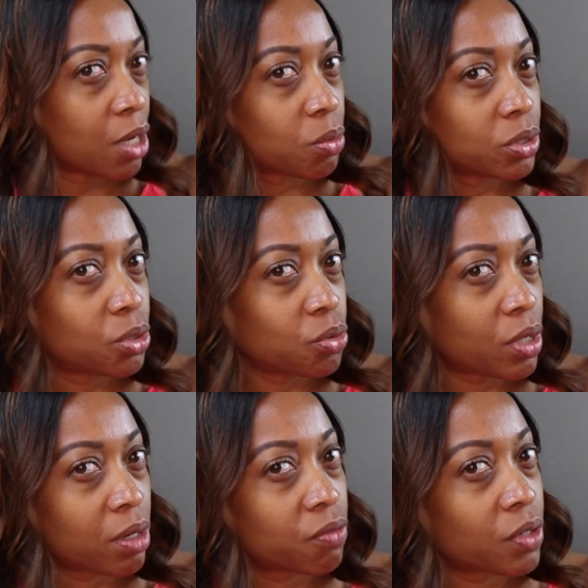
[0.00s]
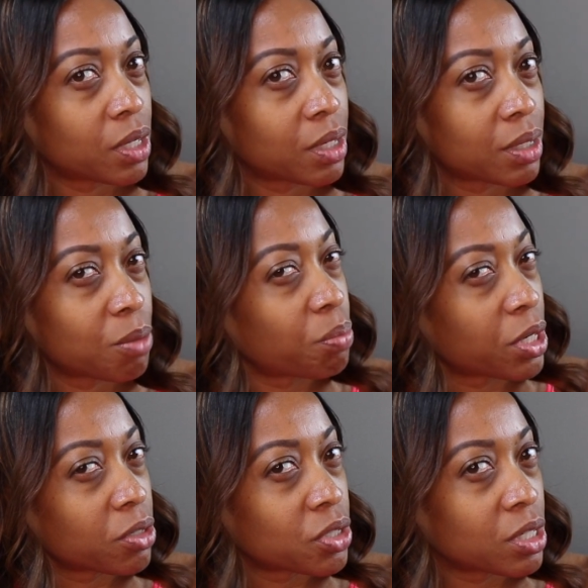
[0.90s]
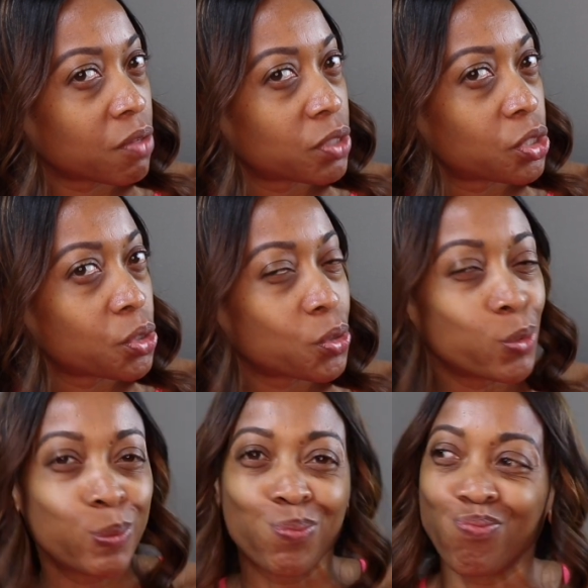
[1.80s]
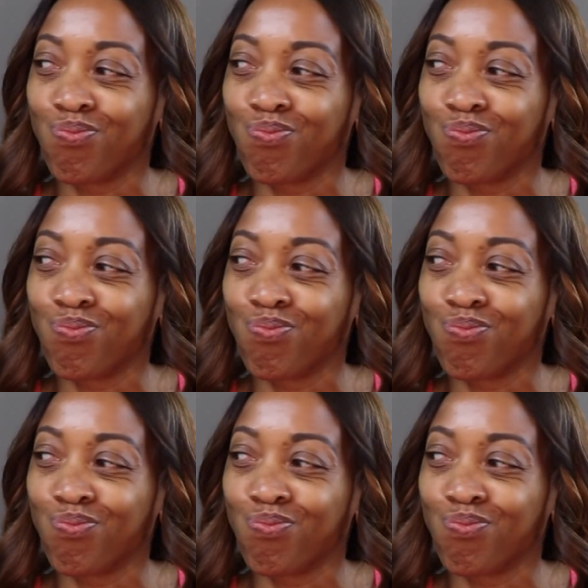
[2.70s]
We'll do kind of a comparison of the two.